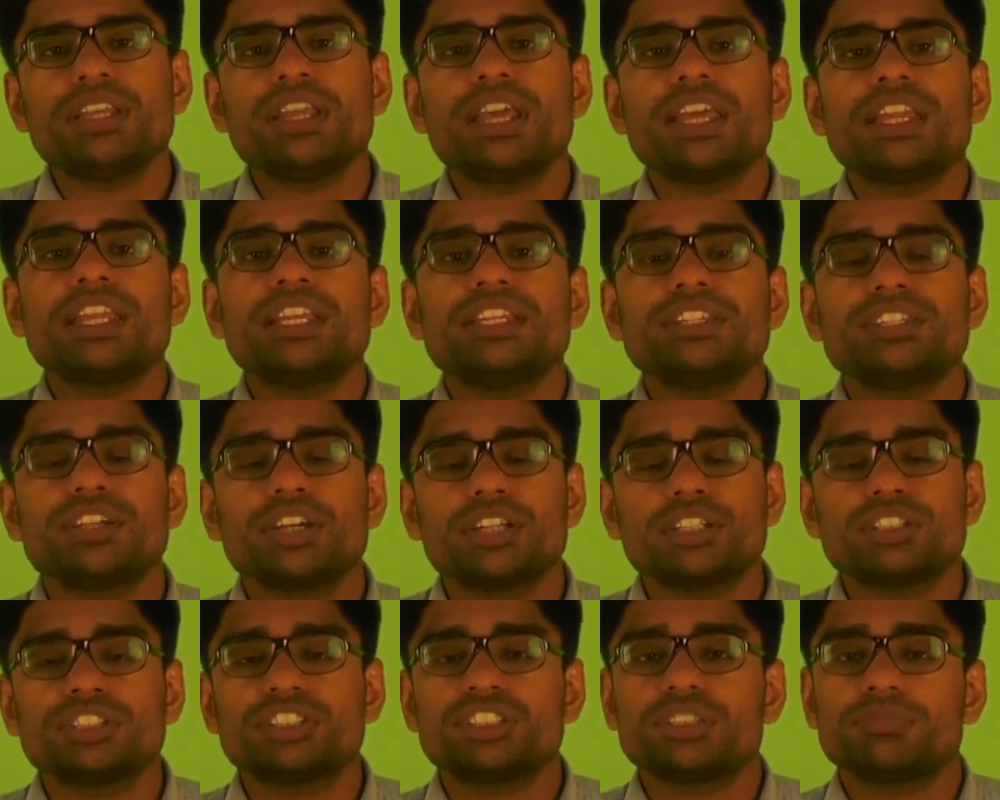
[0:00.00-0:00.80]
an
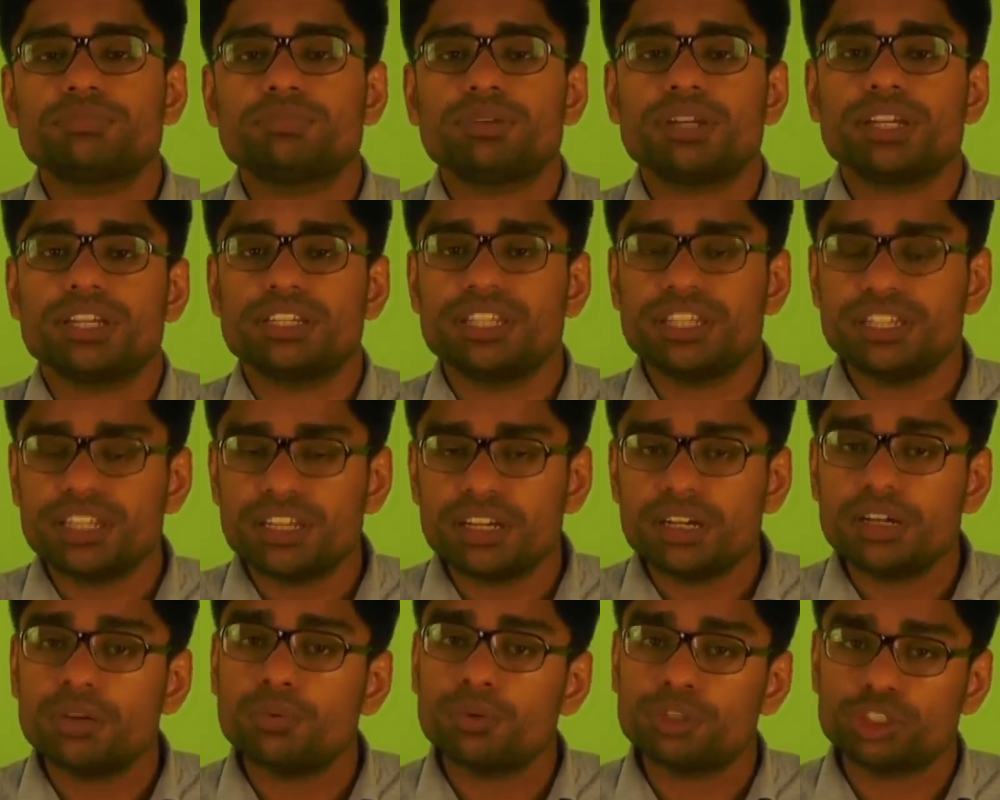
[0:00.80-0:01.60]
internship
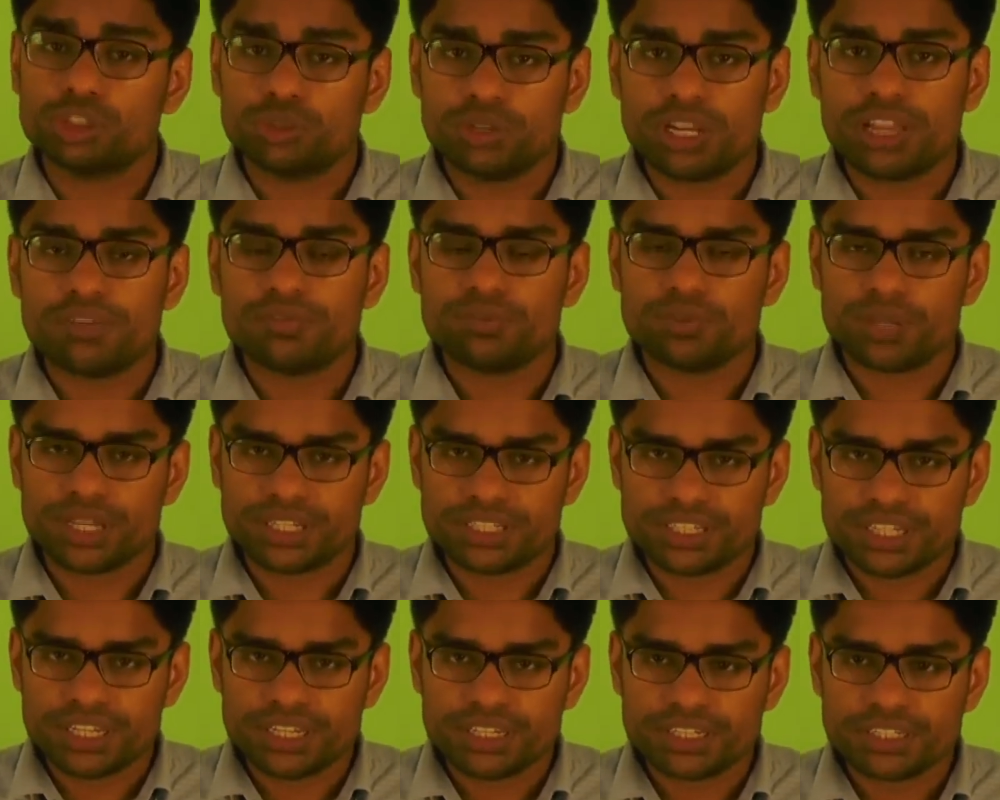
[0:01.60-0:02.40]
dinner which you'll have to
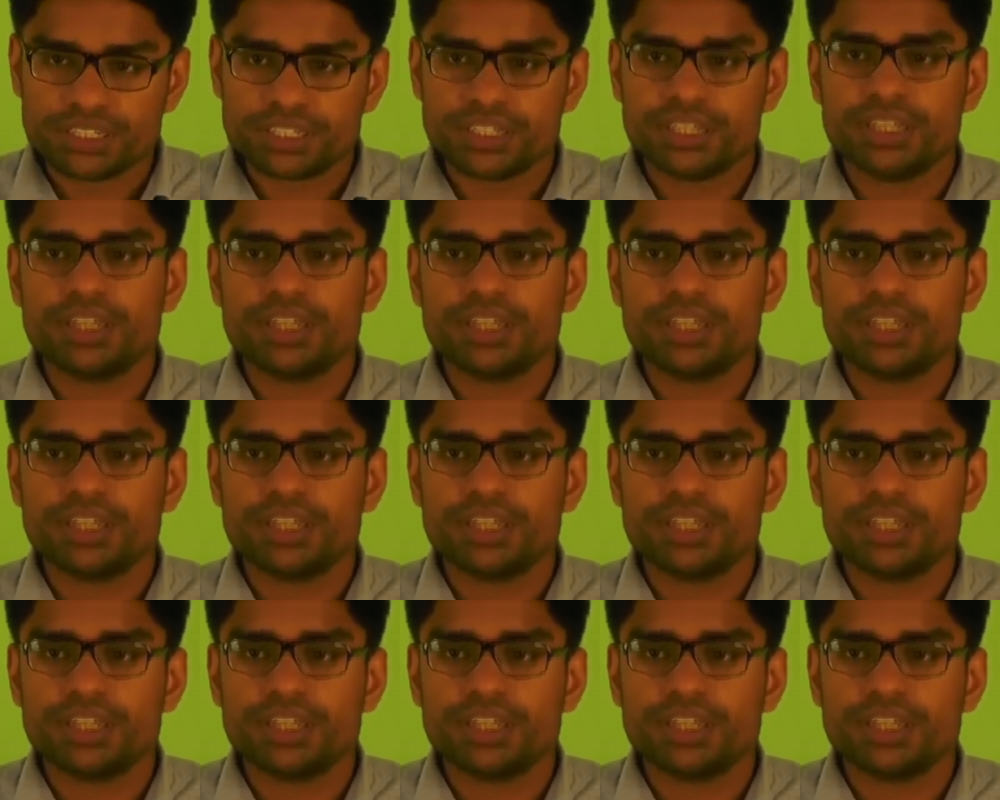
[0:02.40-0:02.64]
attend,